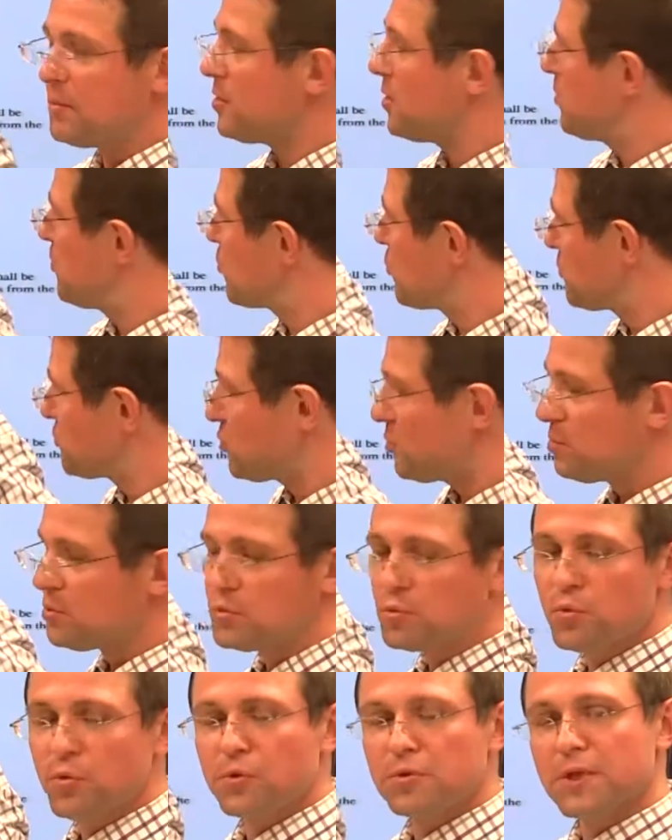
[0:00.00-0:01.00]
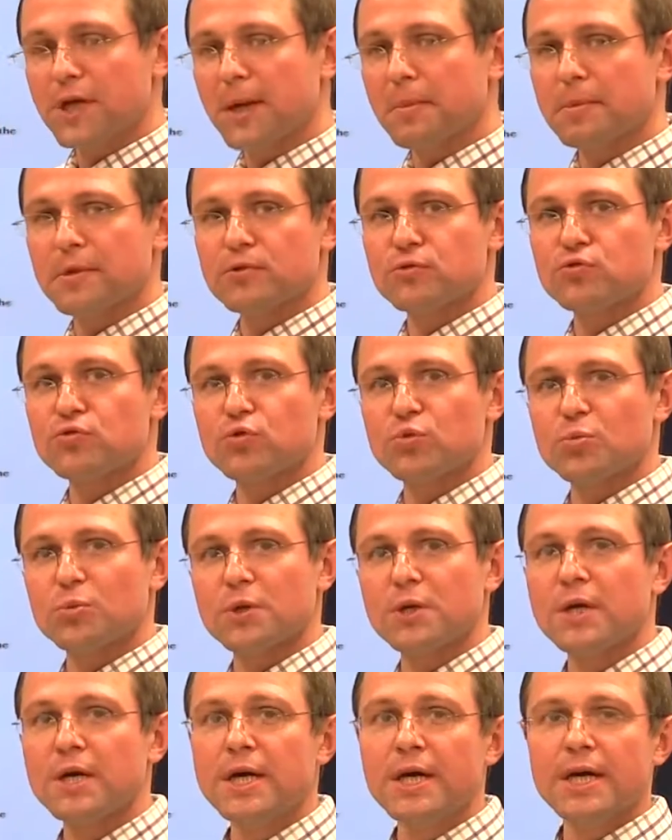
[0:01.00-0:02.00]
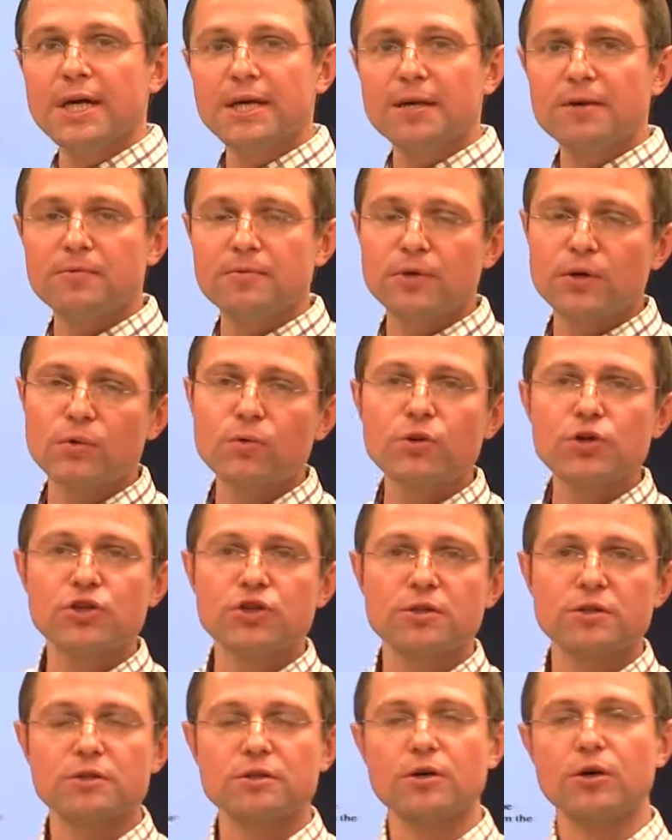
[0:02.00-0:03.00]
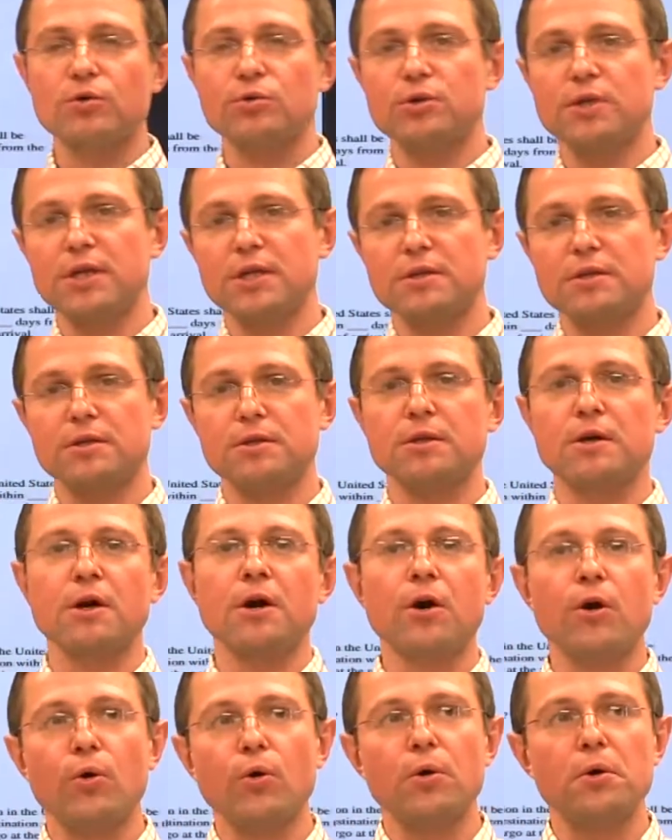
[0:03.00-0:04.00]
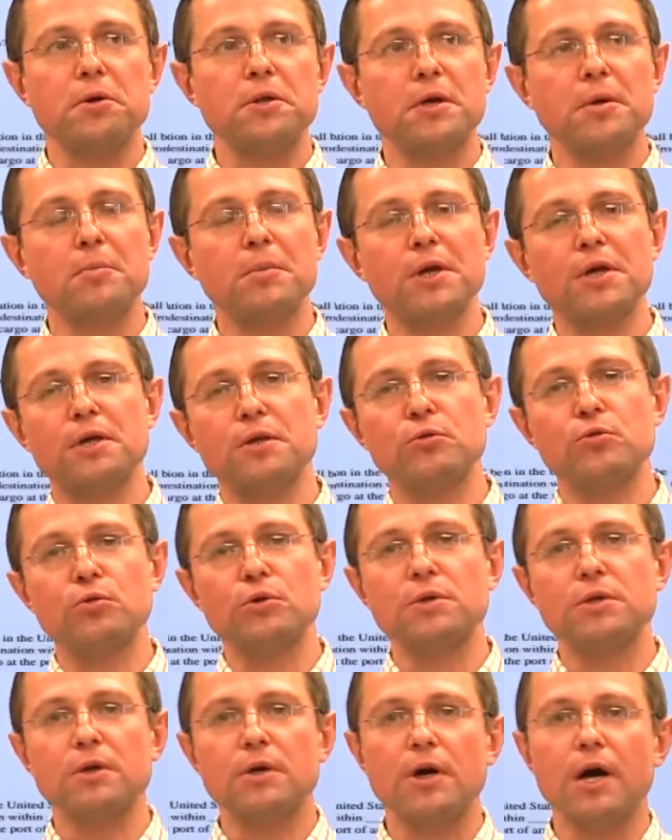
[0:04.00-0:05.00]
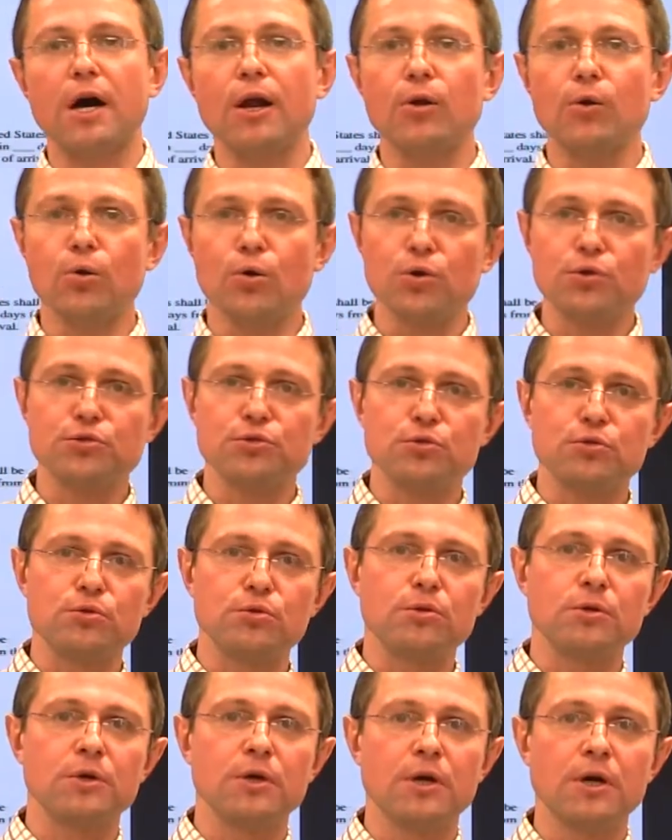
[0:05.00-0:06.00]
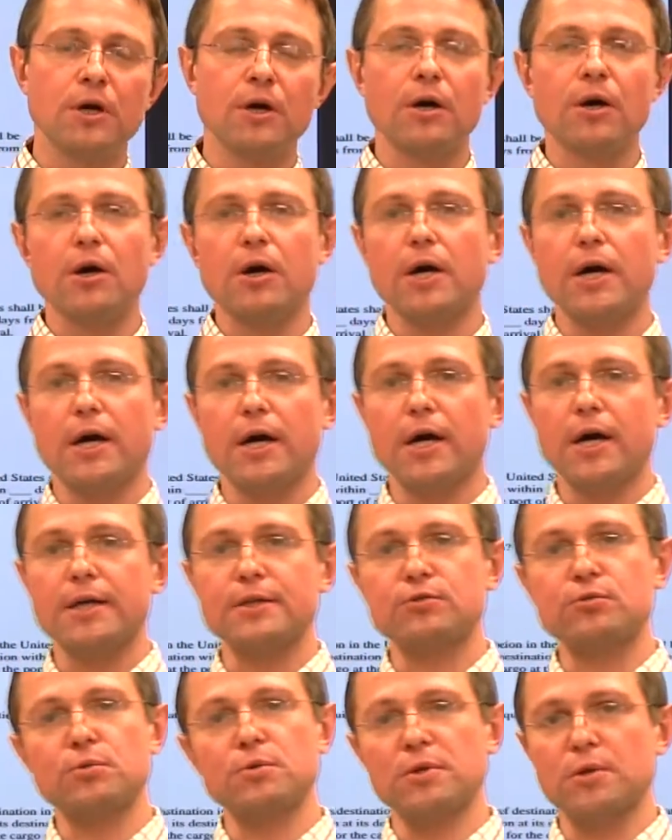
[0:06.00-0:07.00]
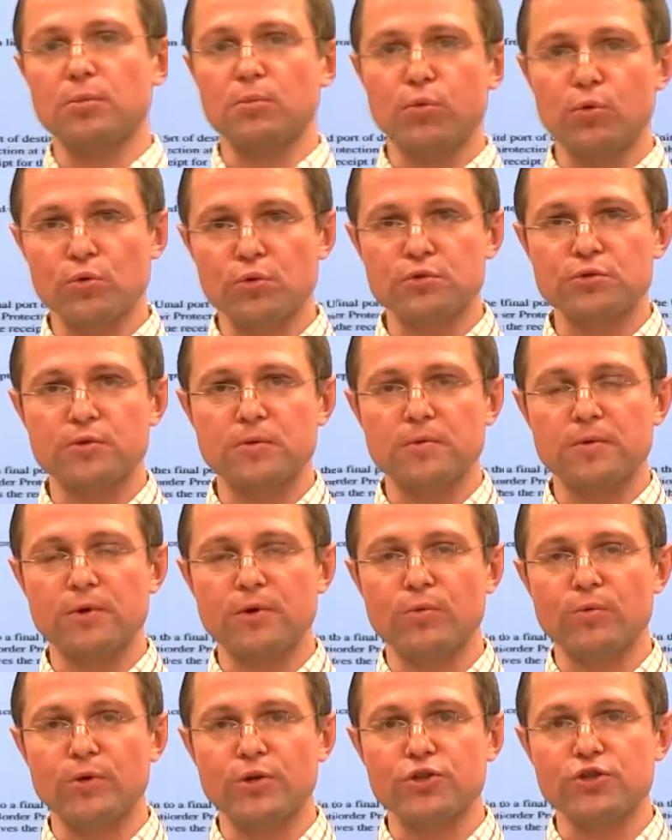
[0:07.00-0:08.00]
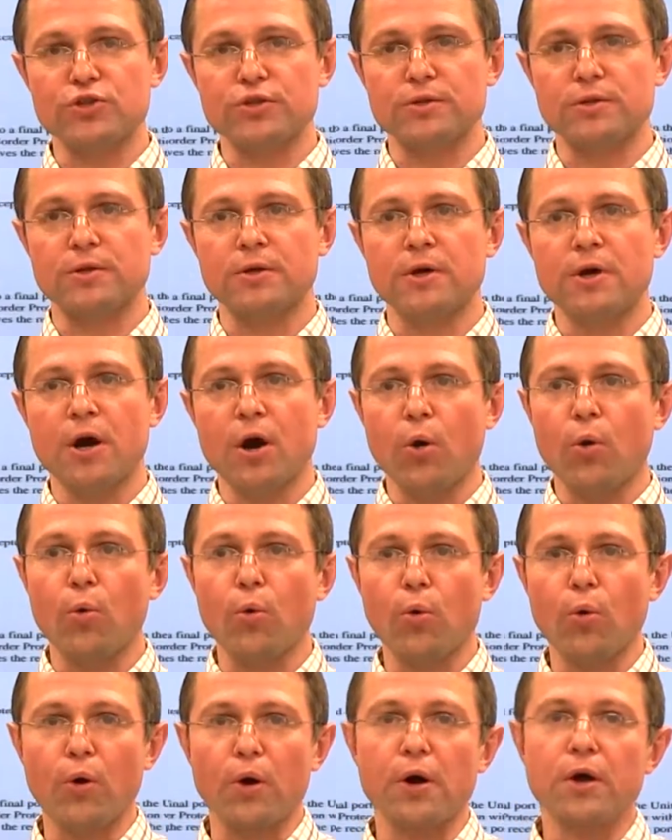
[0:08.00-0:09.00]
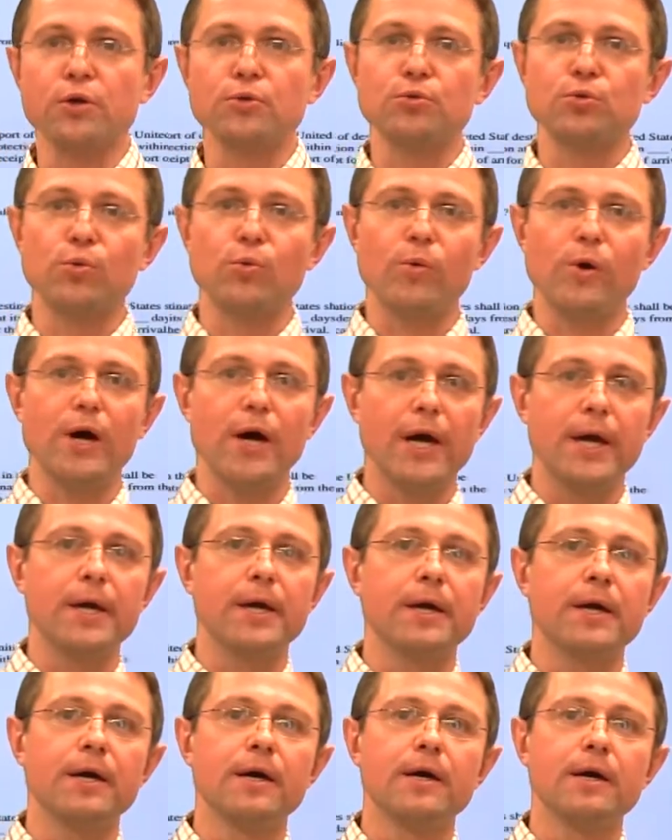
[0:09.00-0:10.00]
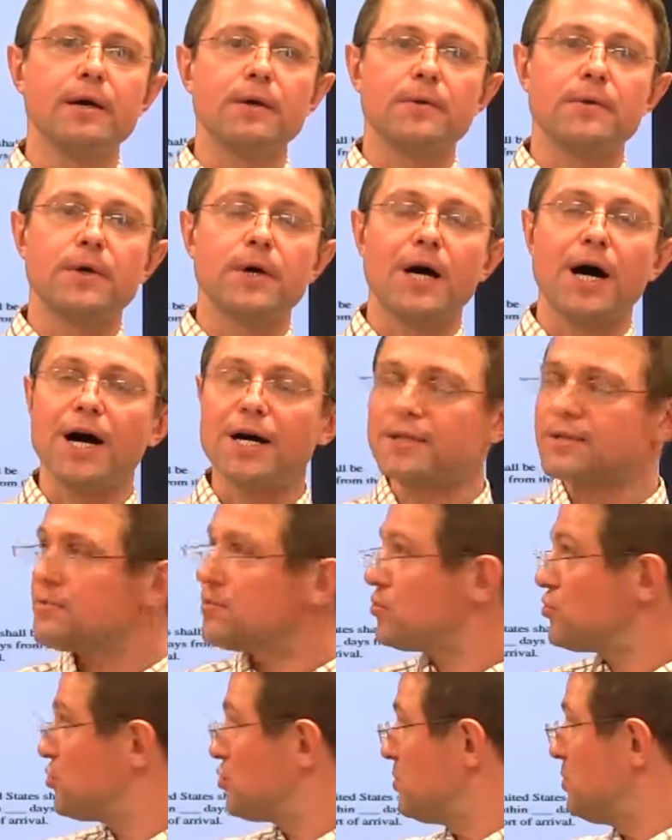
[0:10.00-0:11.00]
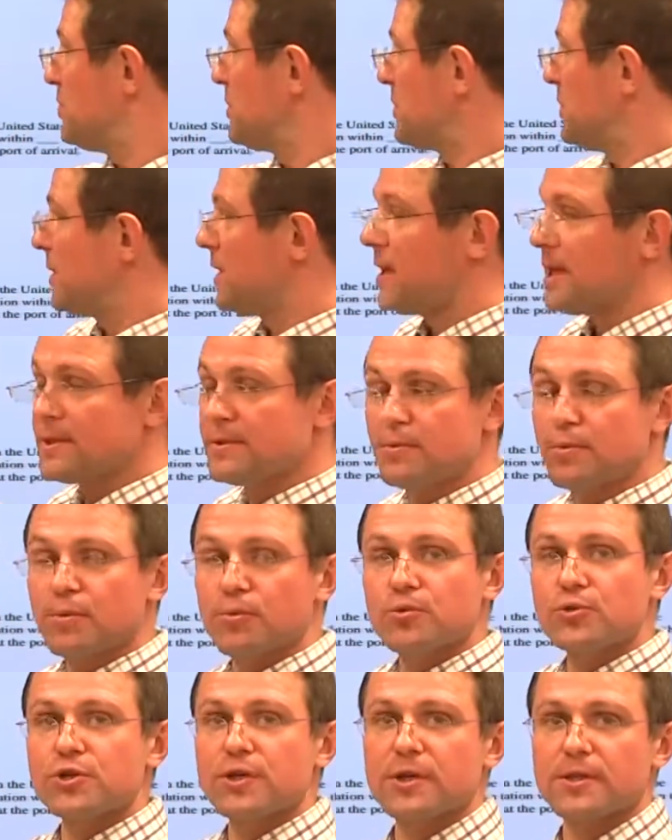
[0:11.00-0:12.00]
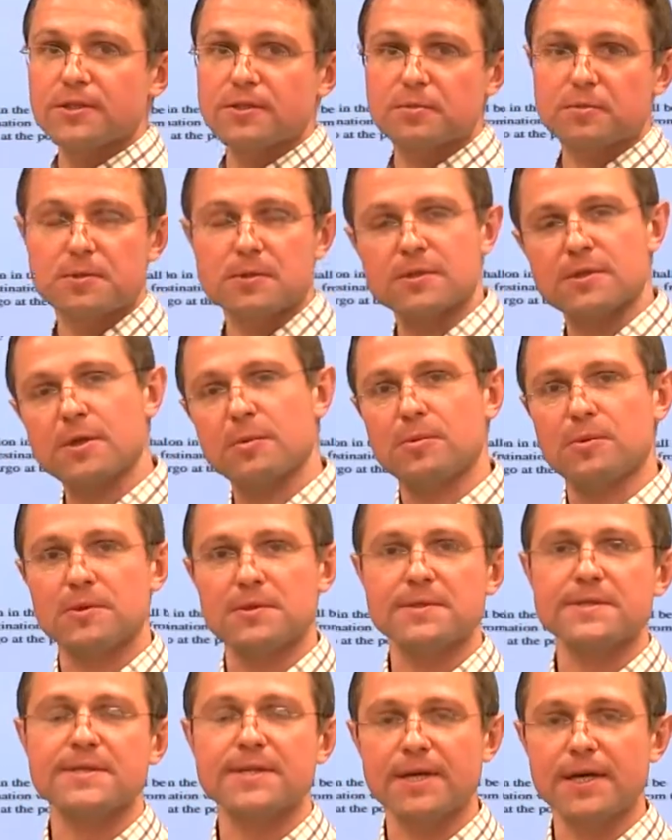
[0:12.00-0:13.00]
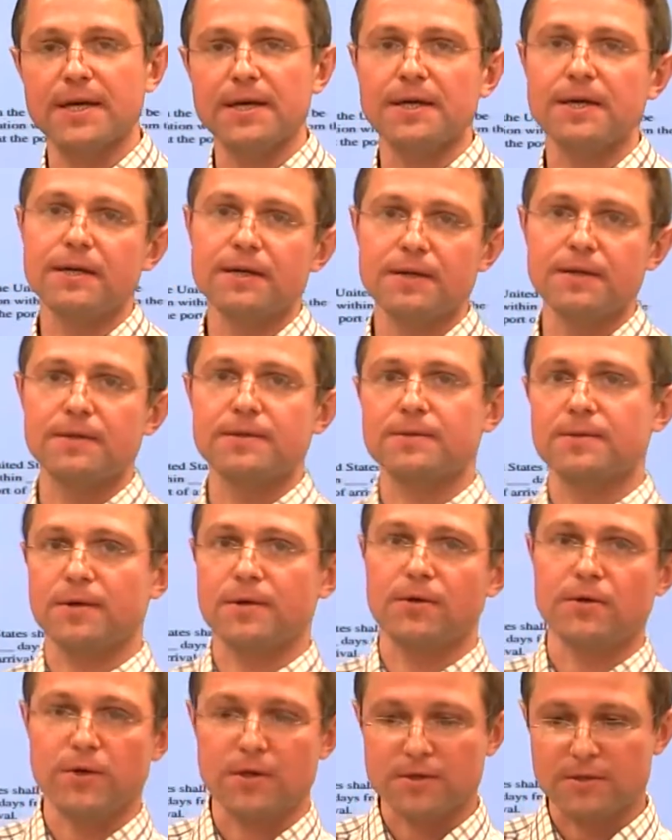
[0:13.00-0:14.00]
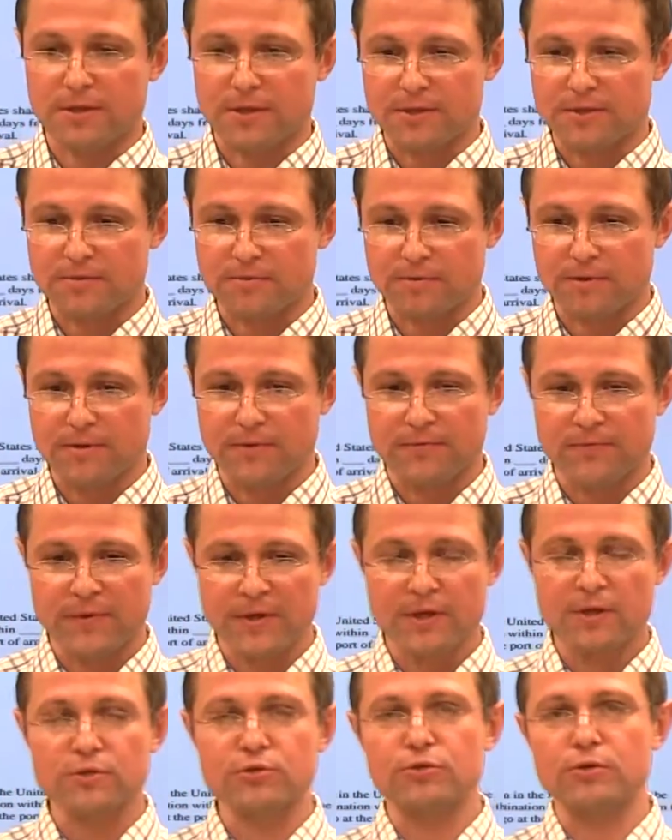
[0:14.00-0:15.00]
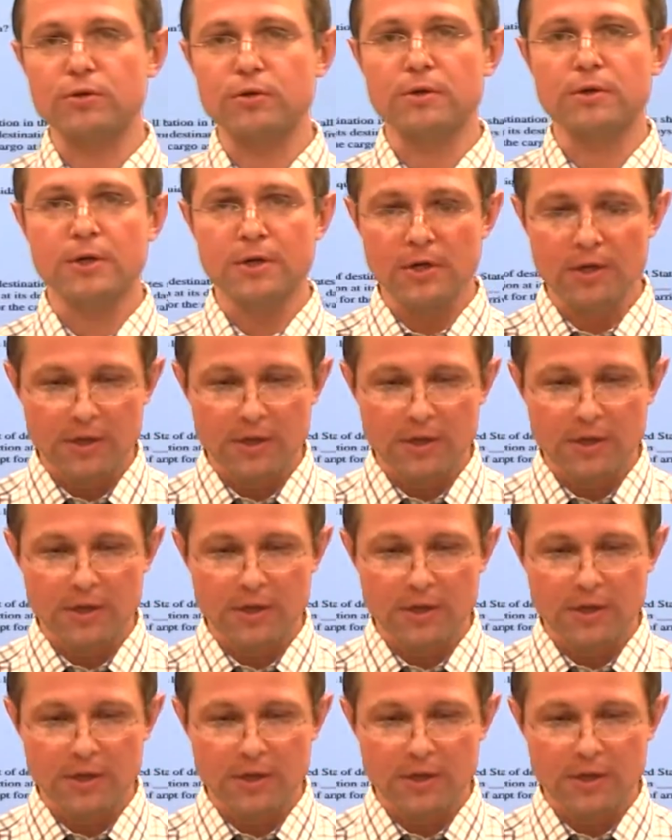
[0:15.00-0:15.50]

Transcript: prove to be too time-consuming if the question is outdated, or they may not alert you as to the importance of the question or to why the answer should be the answer which custom designers say is the correct answer. So,